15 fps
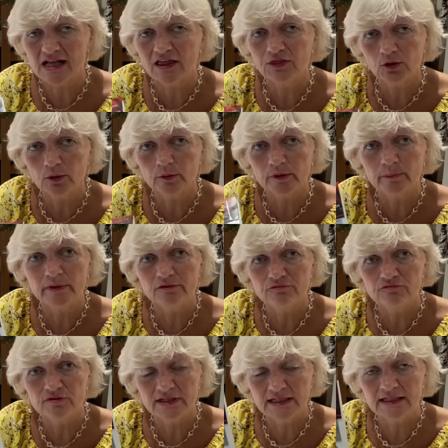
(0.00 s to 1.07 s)
I thought it would be
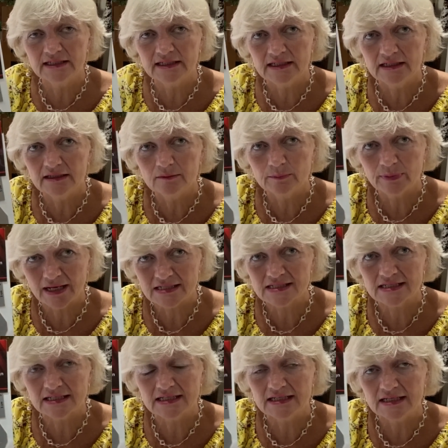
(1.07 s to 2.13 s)
really
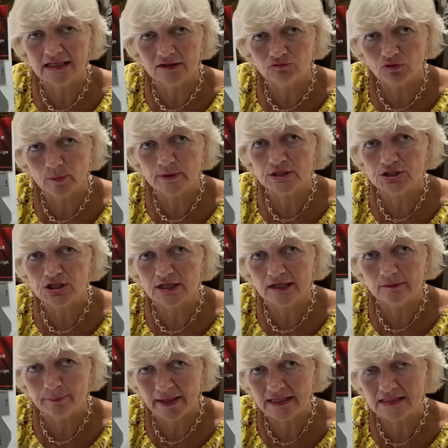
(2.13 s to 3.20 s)
plasticky and rubbish
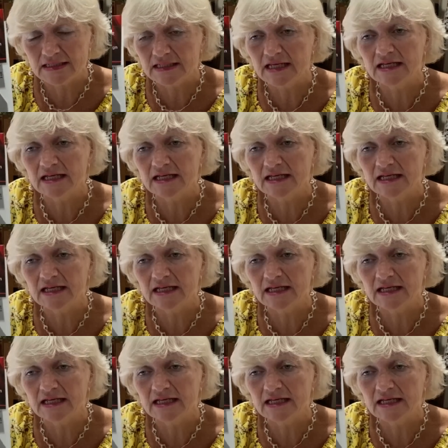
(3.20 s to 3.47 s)
and bendy,